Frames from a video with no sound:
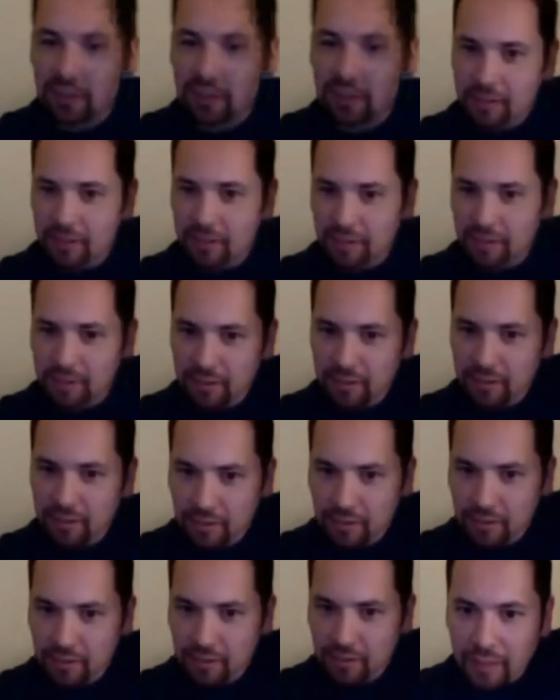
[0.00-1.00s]
need.
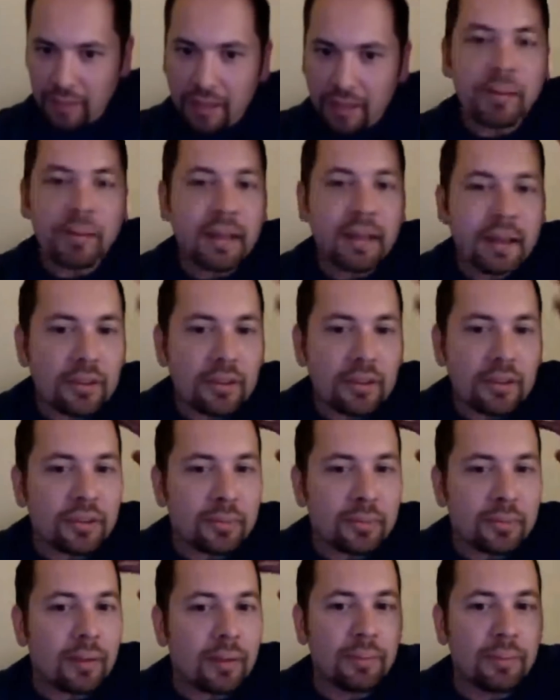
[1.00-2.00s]
I guess my hair's
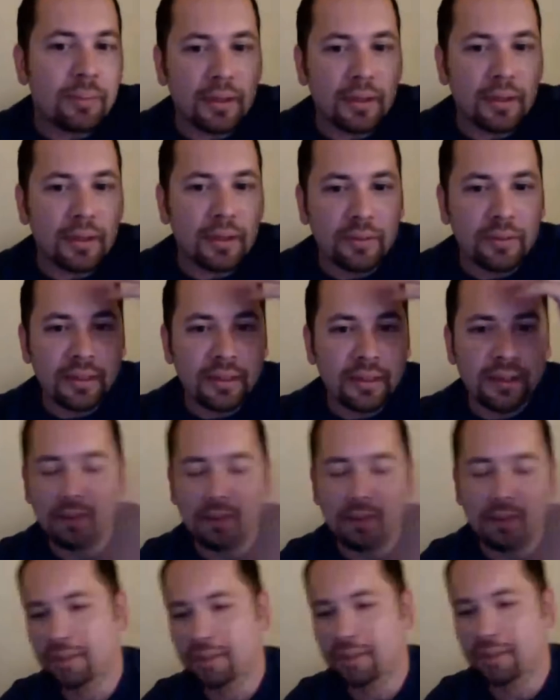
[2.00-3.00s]
closer to Bobby Brown
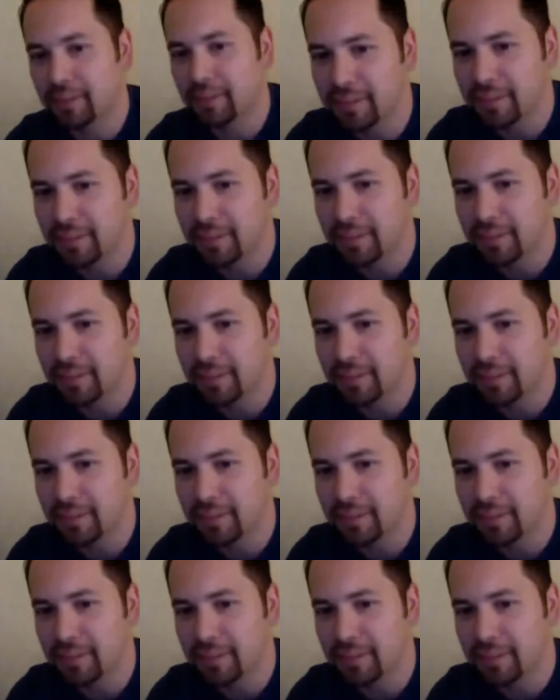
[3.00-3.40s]
right now.